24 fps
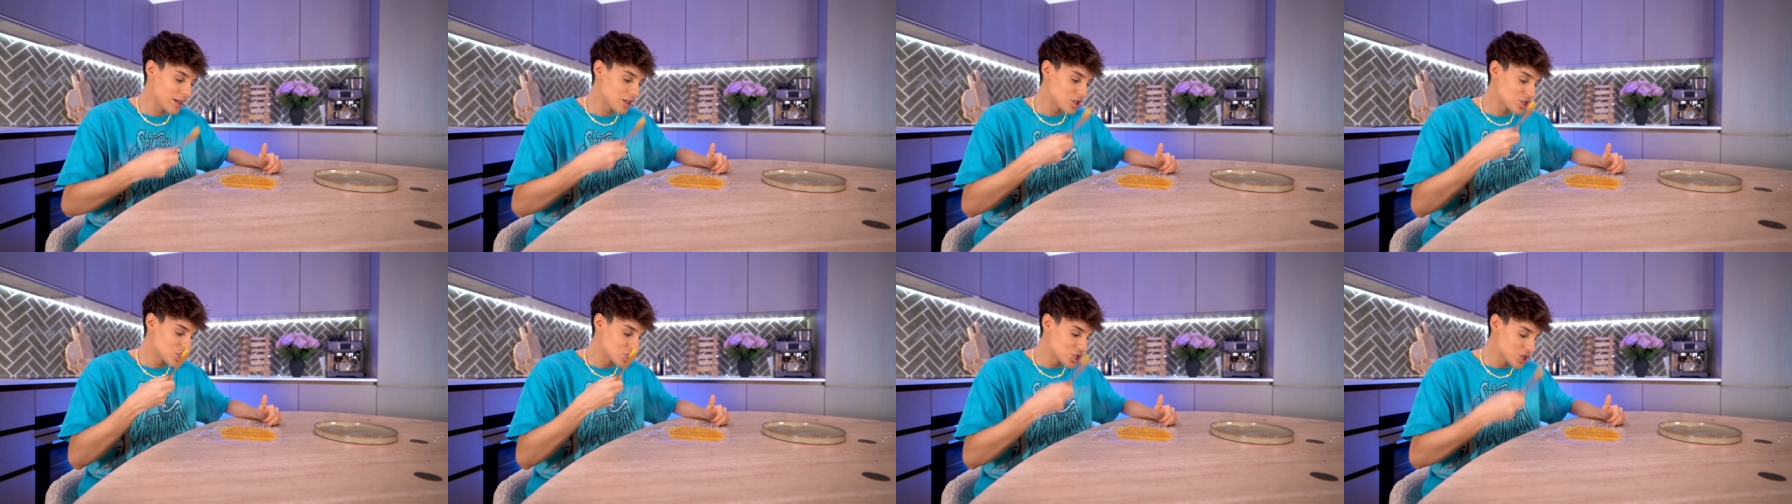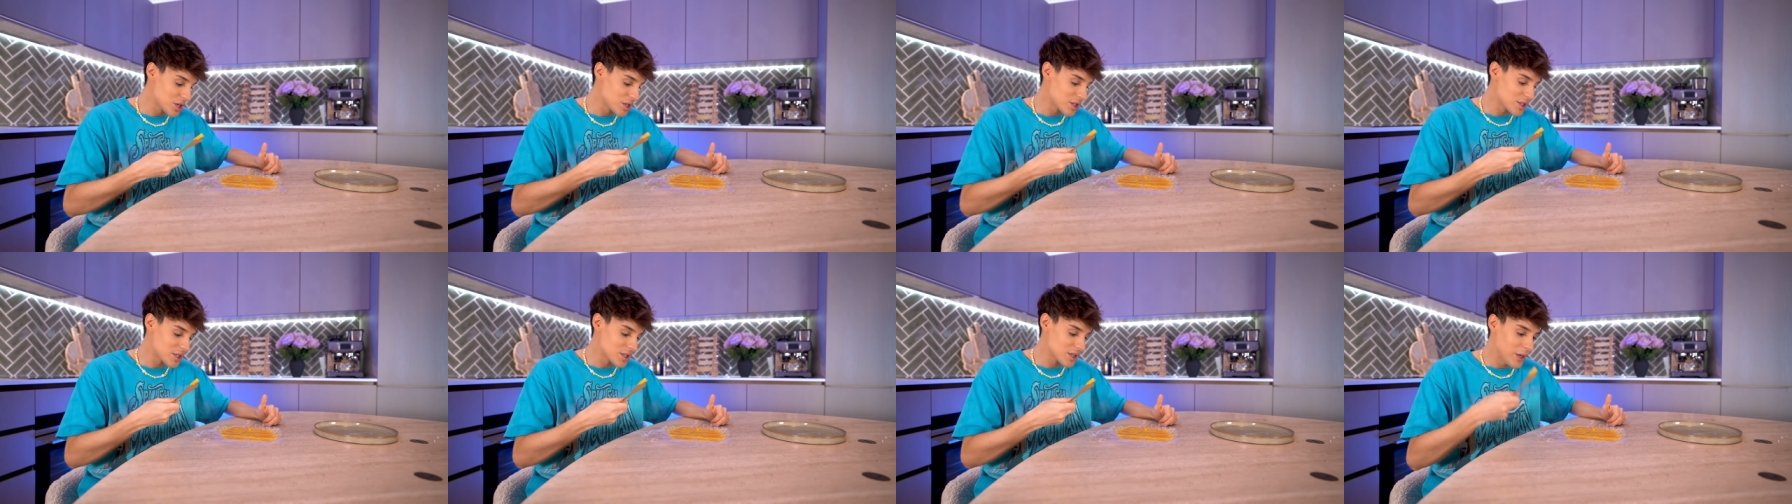It's
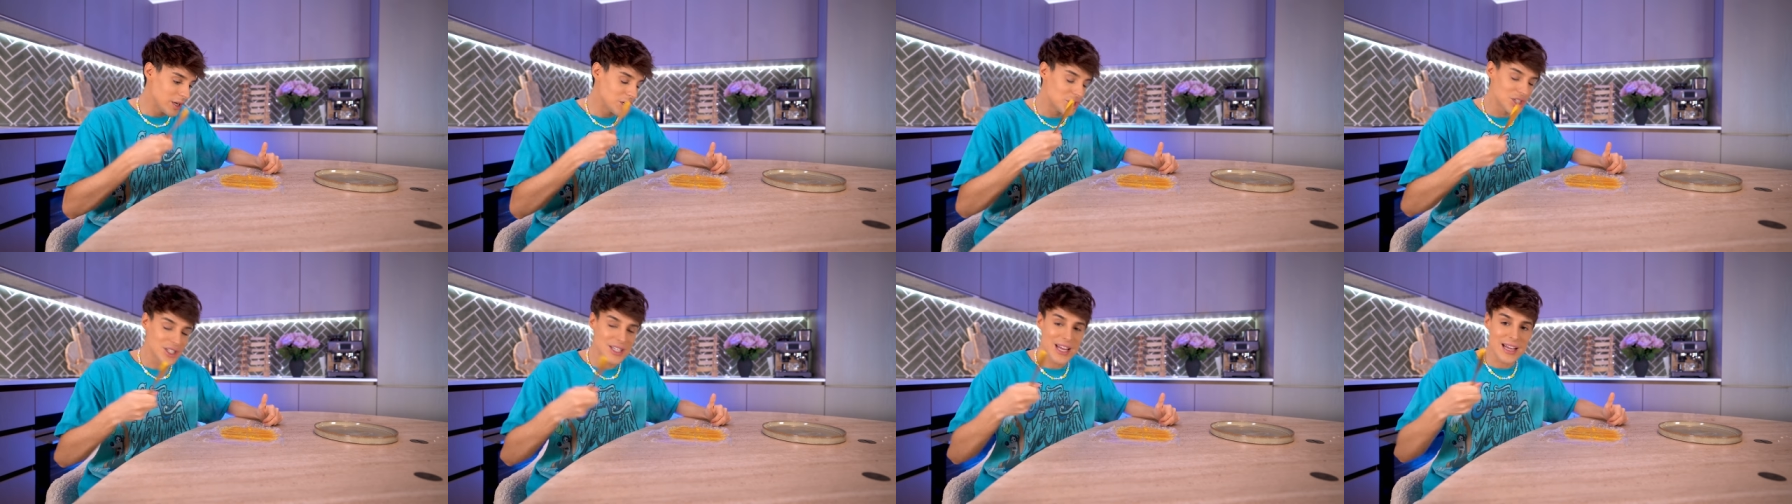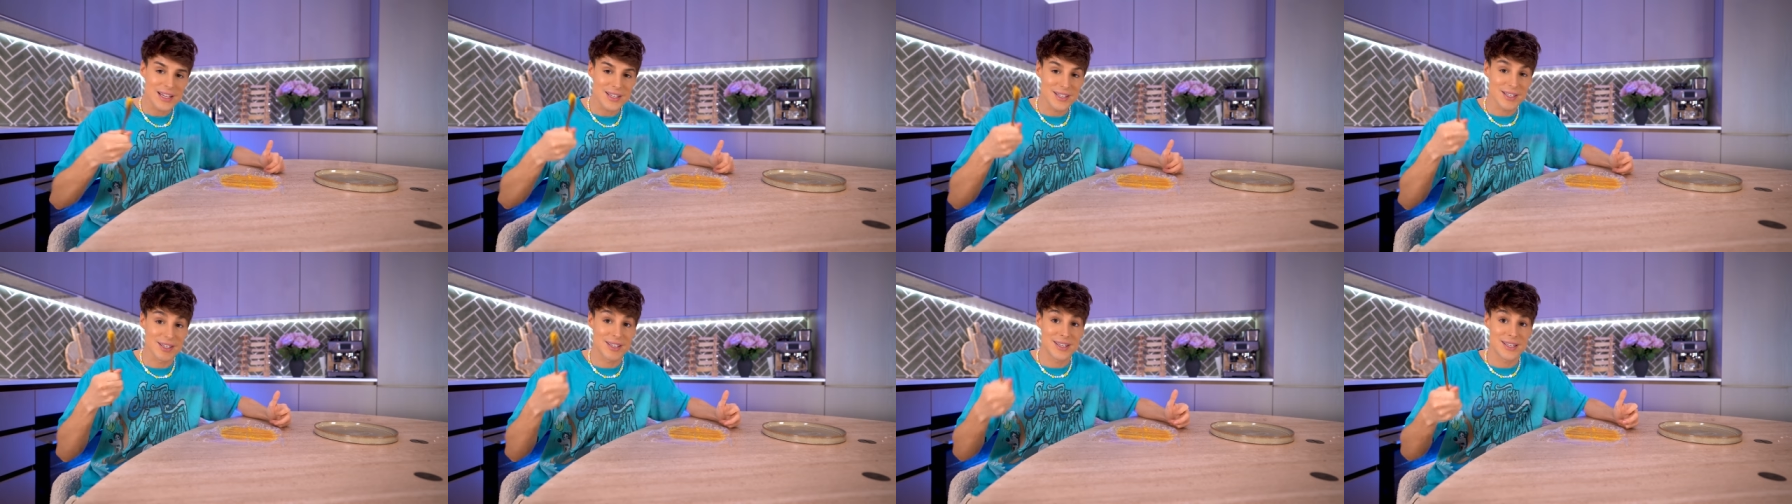just, it just
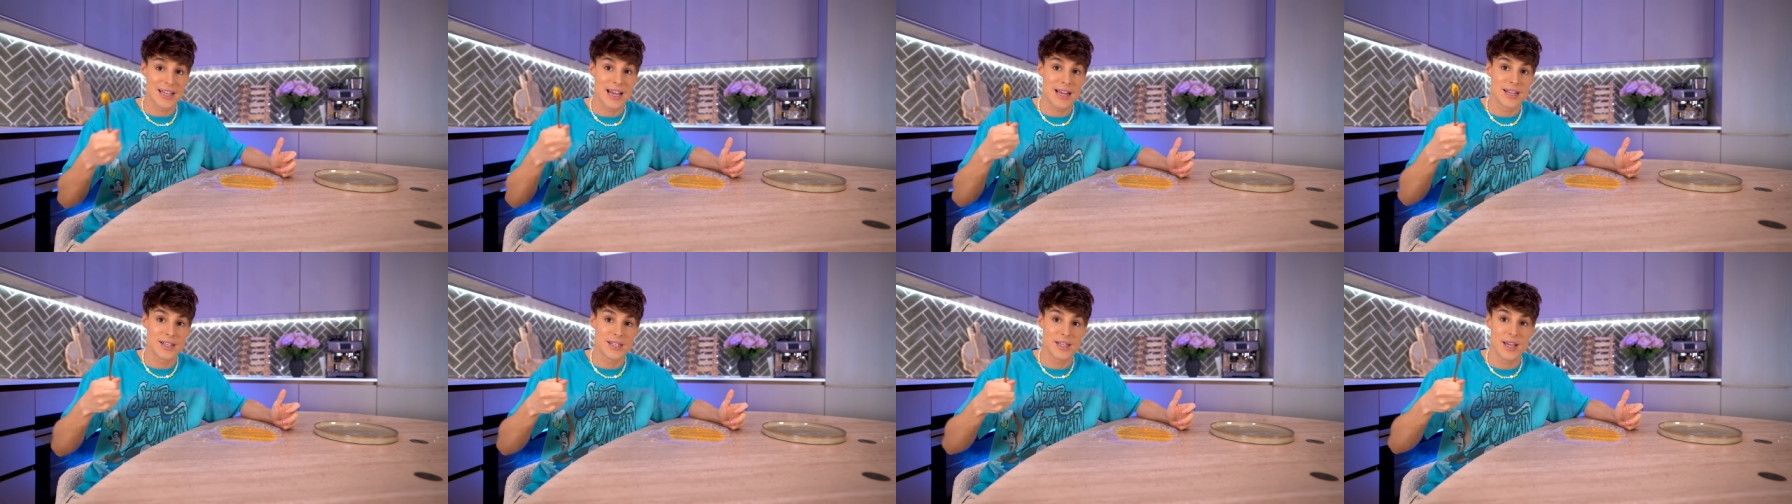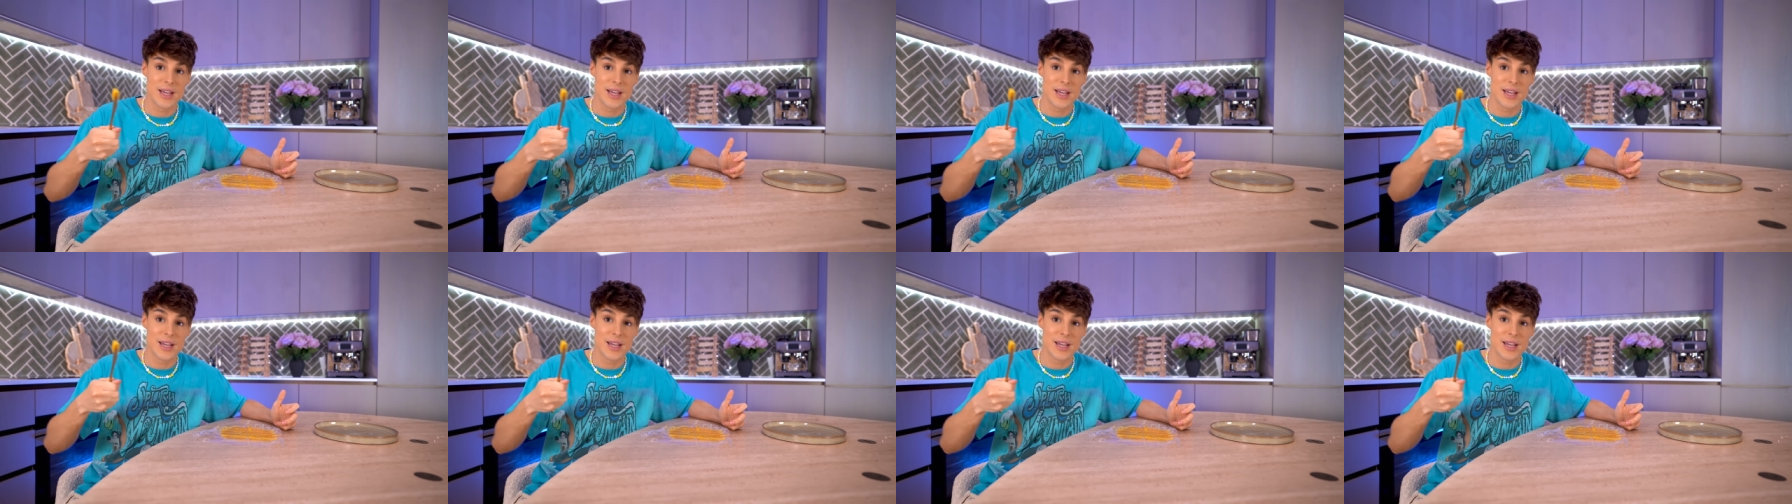hasn't set